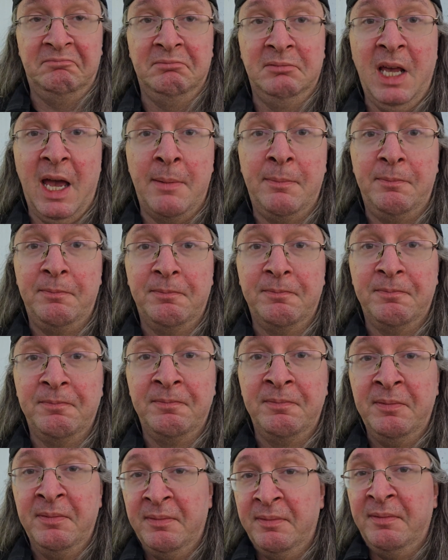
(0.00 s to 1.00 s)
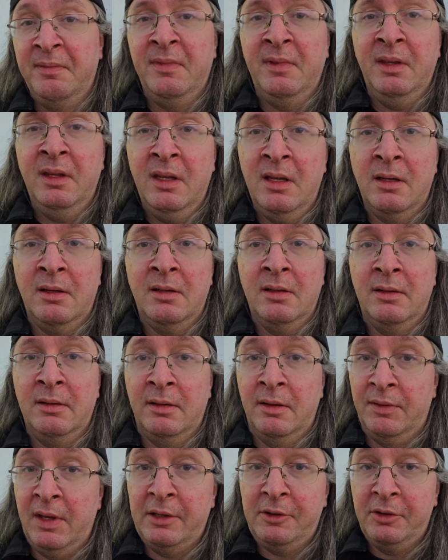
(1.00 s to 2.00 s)
Yeah.
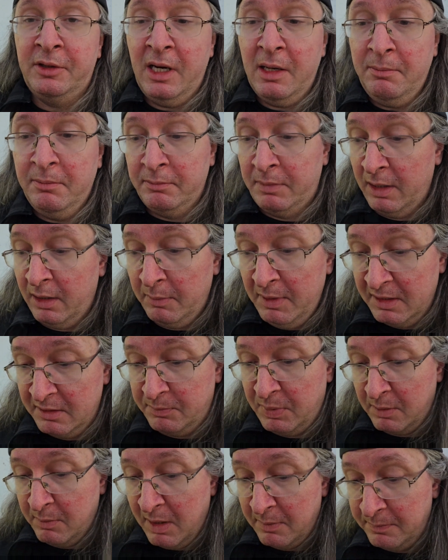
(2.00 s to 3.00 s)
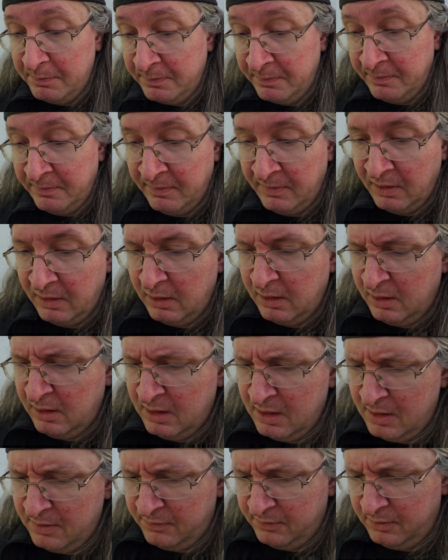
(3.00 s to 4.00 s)
If that's your jam, by all means, pick them up.
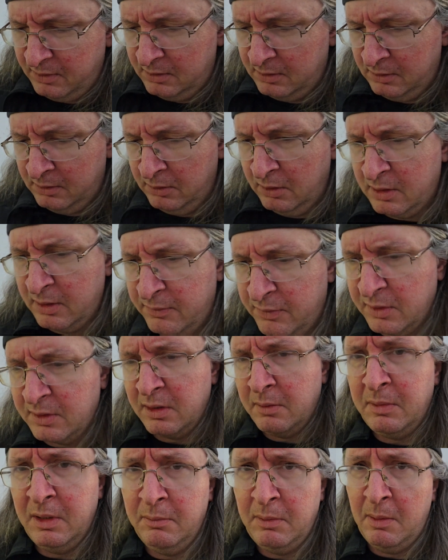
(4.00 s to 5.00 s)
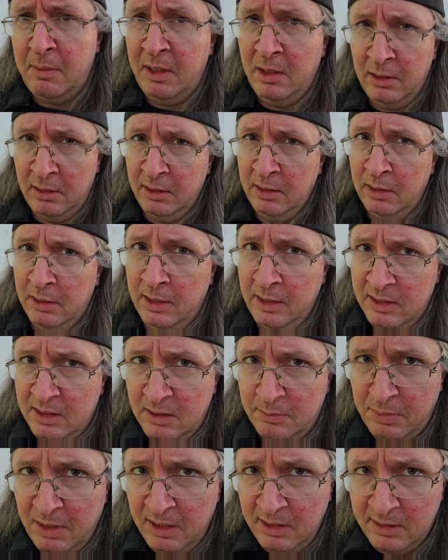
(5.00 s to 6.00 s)
If you're looking for something maybe a little less
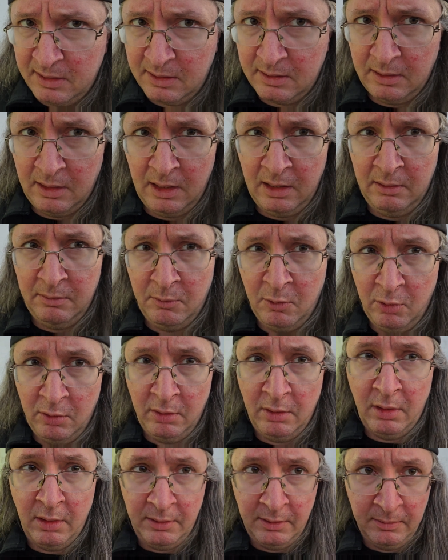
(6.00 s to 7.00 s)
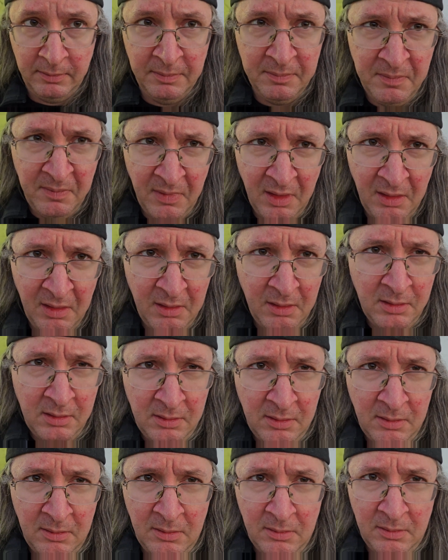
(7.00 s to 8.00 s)
spice and more on,
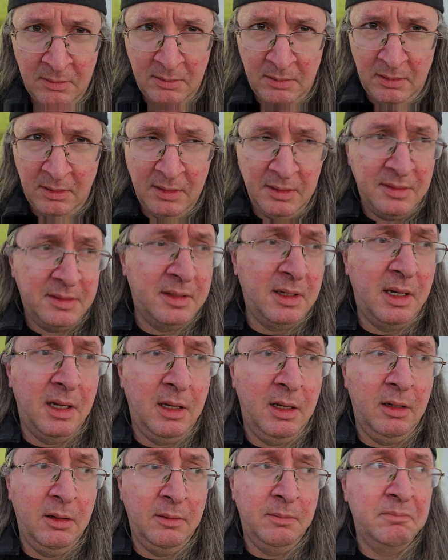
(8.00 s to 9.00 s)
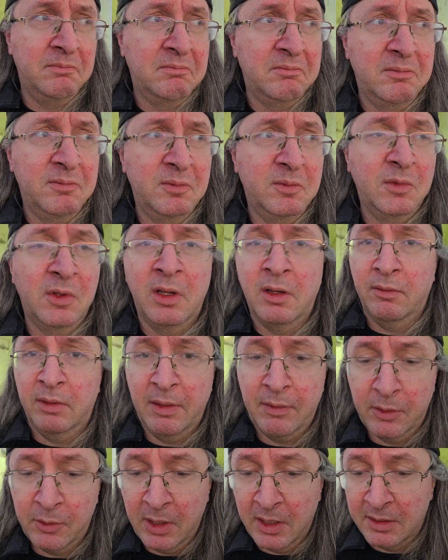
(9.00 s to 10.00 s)
say,
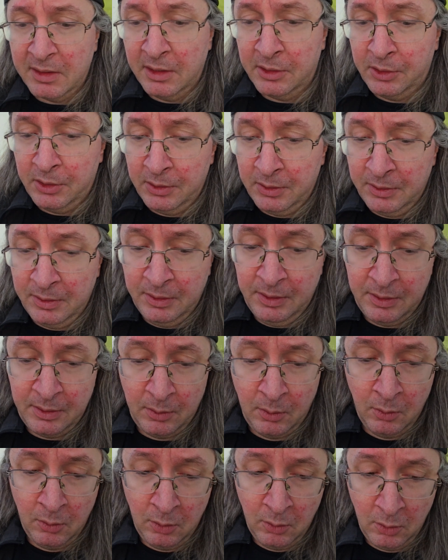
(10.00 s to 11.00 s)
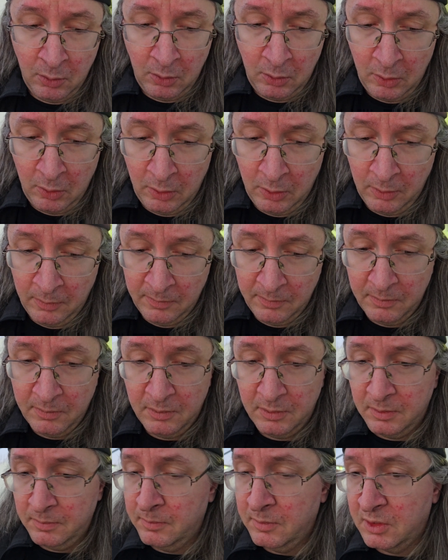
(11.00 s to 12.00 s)
flavor transitions or
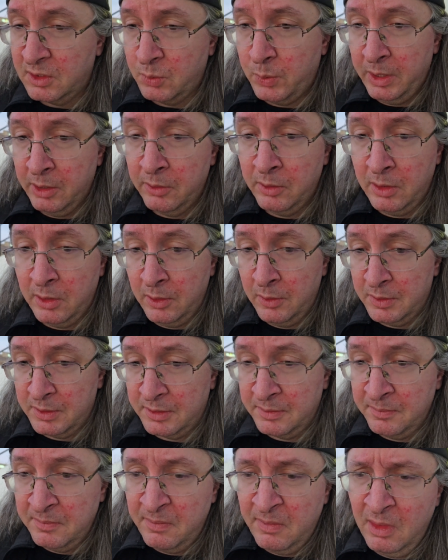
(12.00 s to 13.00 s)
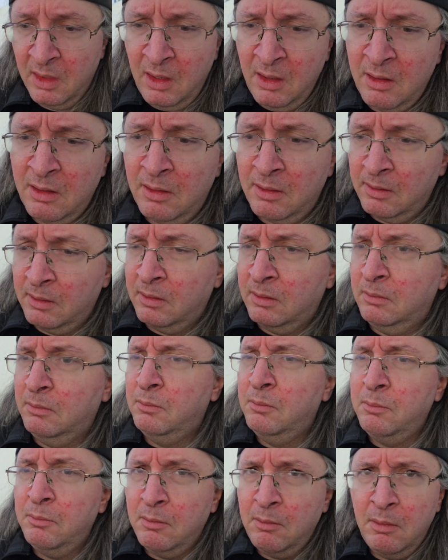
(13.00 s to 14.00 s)
sweeter notes,
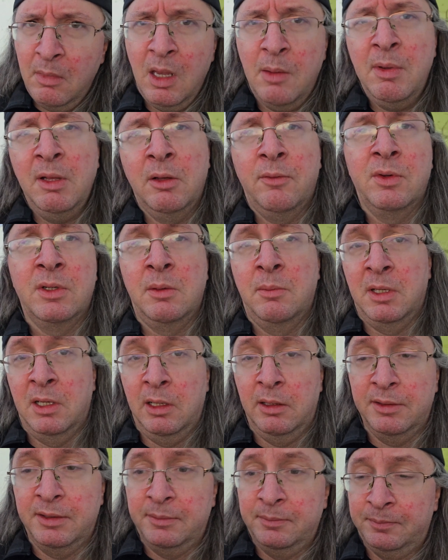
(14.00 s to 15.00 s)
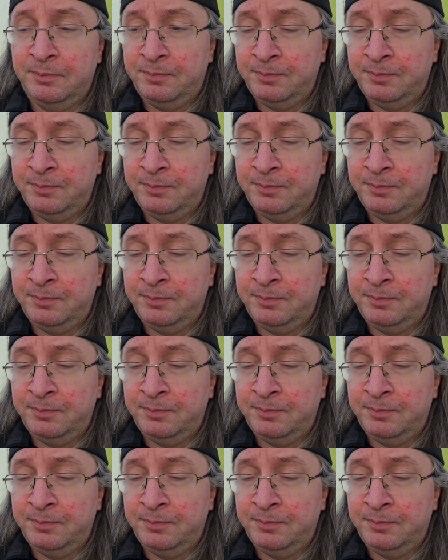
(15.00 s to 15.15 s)
maybe look for something else.